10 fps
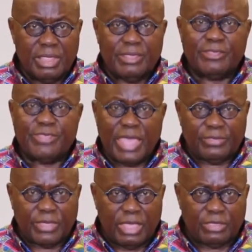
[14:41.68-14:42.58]

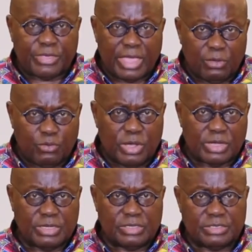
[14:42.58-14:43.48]
thank the healthcare
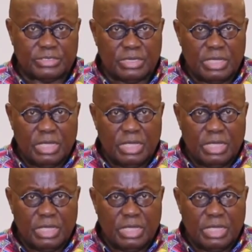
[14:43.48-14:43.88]
workers,